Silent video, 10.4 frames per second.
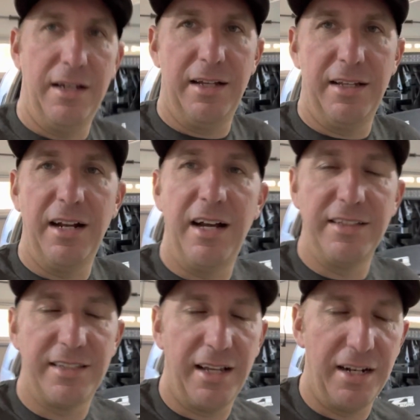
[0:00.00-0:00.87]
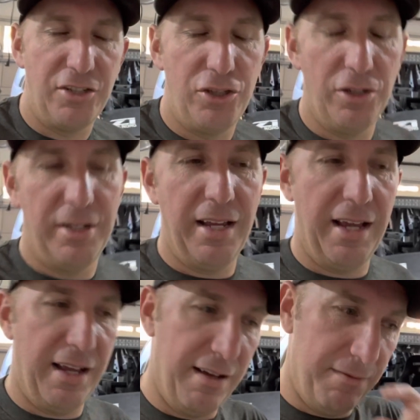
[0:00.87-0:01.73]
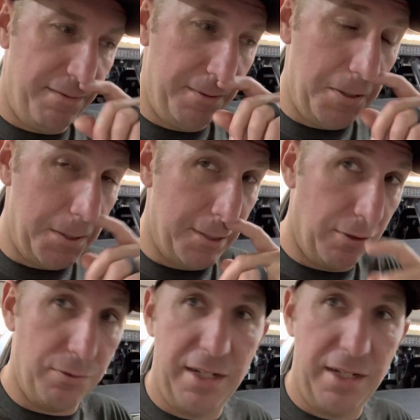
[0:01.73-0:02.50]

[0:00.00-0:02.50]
In hindsight, I should have just called